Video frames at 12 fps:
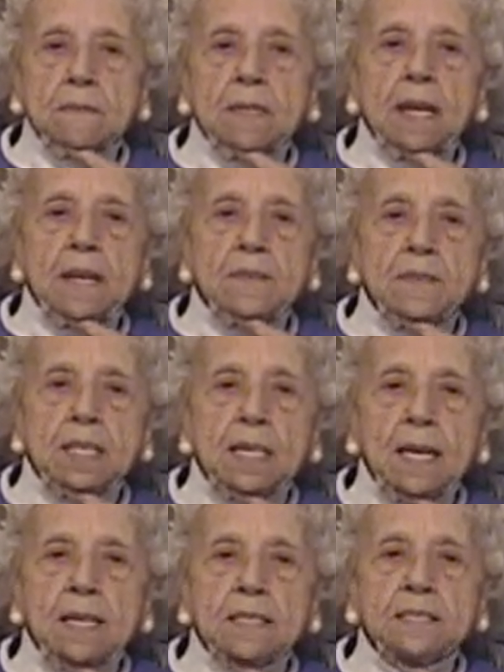
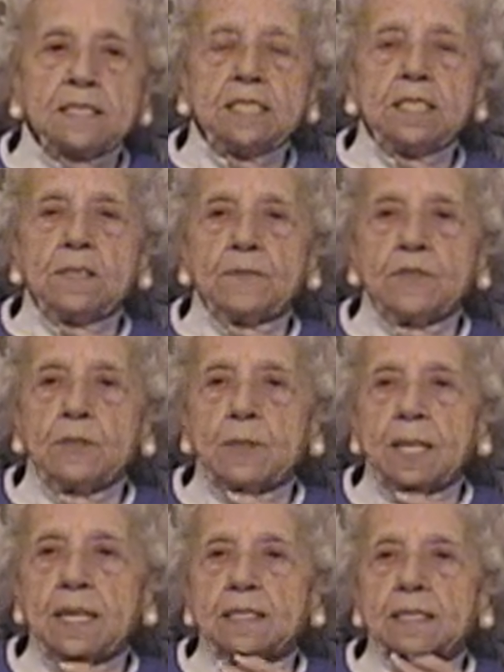Navy and see if you
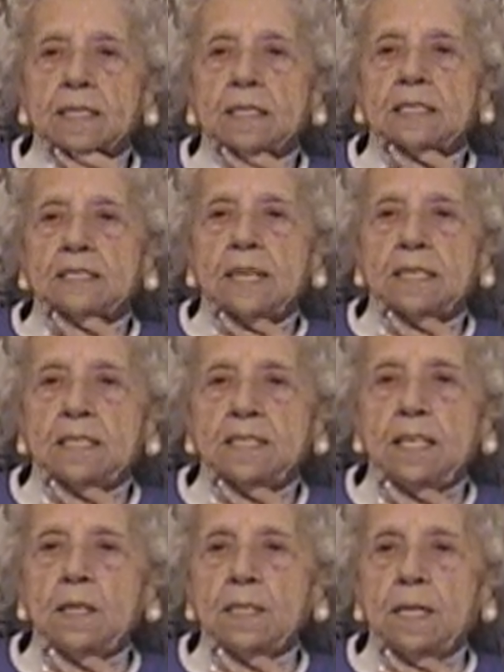can't, because I could
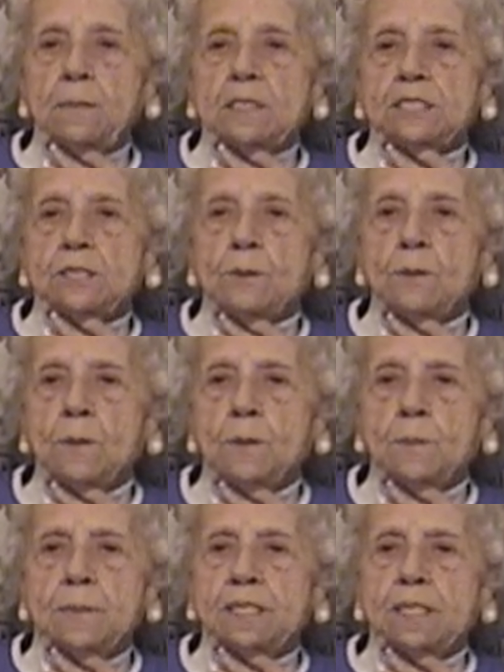tell he was so
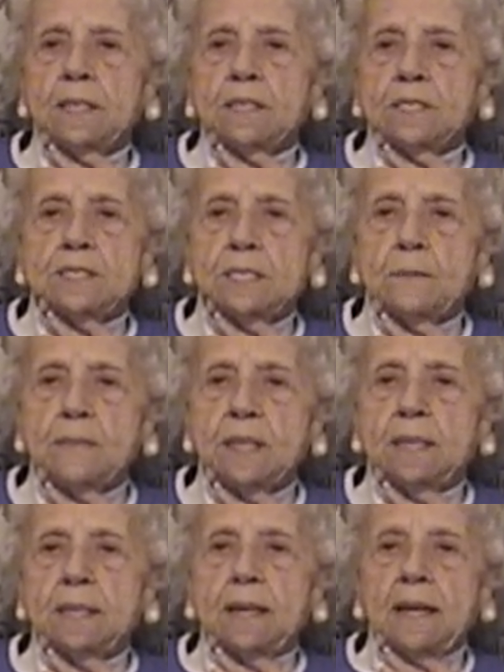homesick or
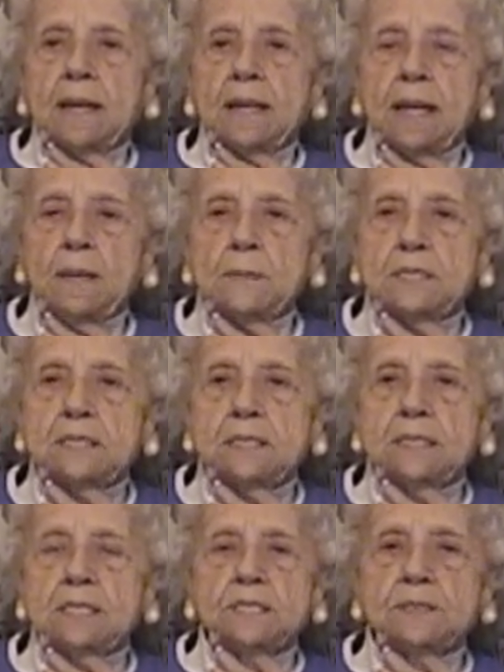something. He was
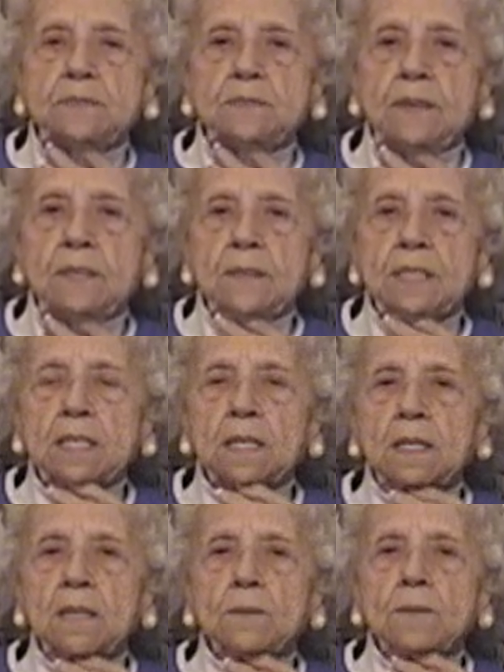just very
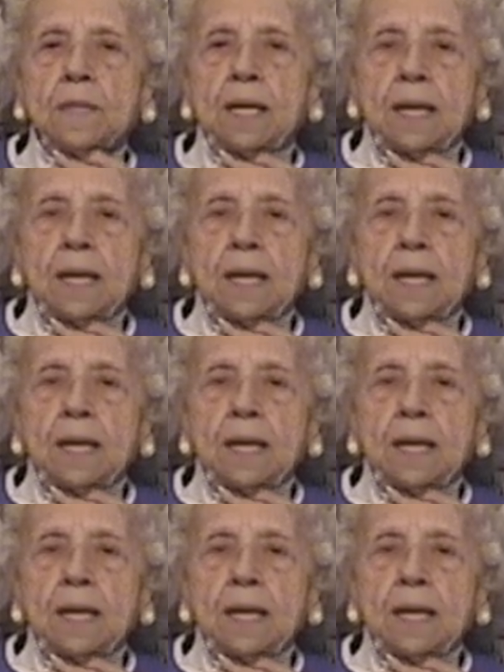low.